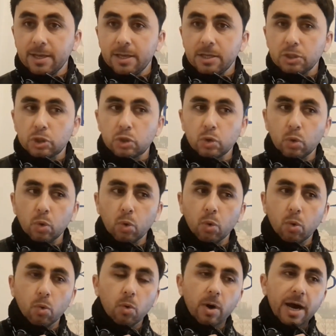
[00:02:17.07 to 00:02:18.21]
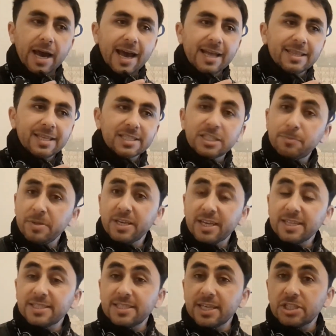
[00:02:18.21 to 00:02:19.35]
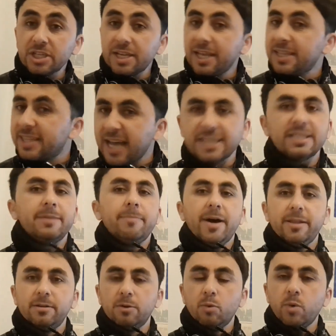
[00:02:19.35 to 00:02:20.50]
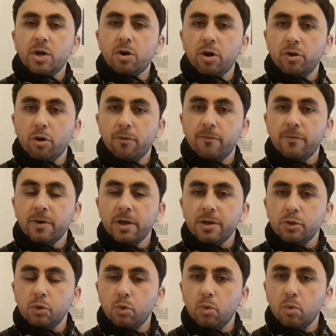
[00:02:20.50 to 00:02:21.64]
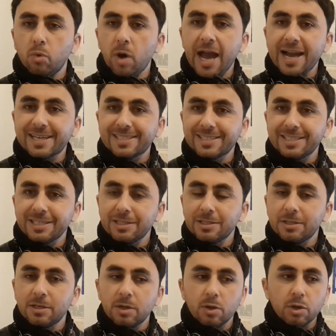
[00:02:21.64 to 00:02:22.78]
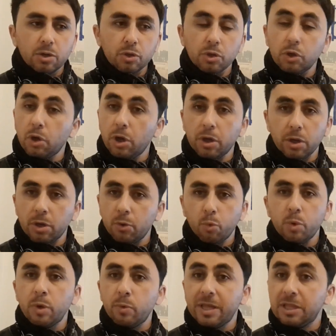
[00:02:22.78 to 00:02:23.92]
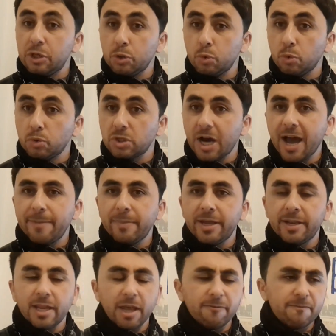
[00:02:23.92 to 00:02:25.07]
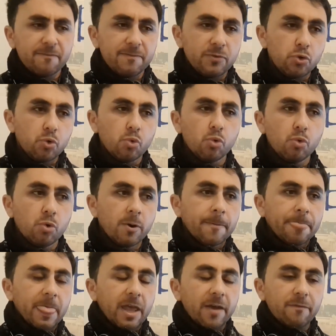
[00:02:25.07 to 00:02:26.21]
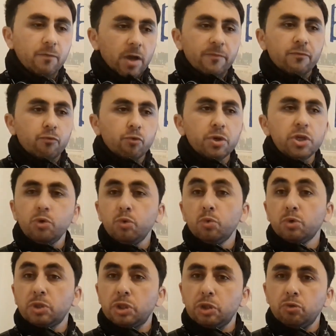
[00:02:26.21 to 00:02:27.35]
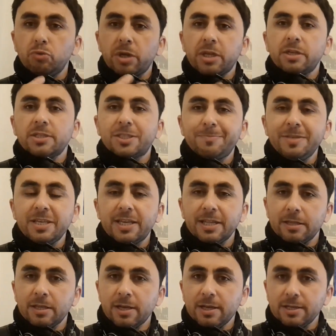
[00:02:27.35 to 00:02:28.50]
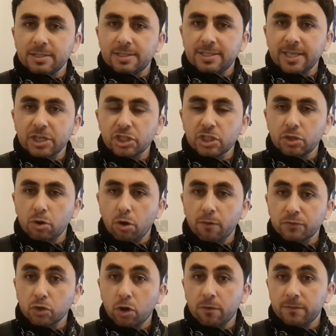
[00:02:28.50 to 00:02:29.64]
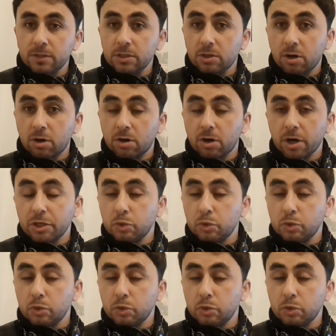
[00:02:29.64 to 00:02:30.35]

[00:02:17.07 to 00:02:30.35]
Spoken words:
So at the speaking section, it doesn't matter what kind of accent we will use. I mean, if we use during speaking section of TOEFL or